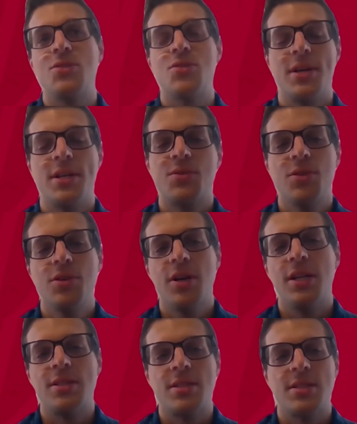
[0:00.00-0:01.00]
transfer,
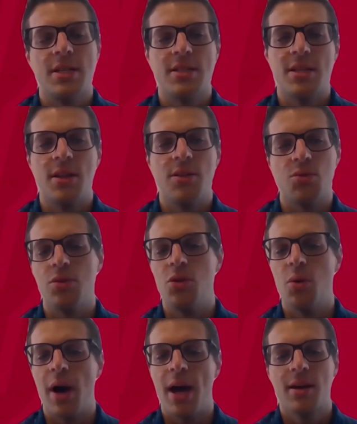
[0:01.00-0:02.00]
and it's done through
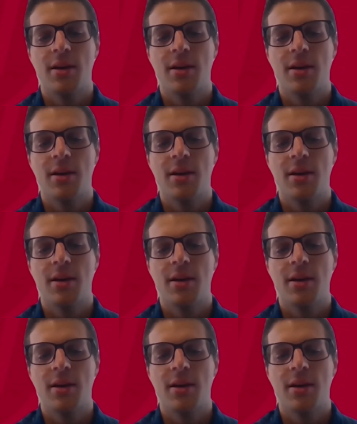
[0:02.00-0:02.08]
UAC.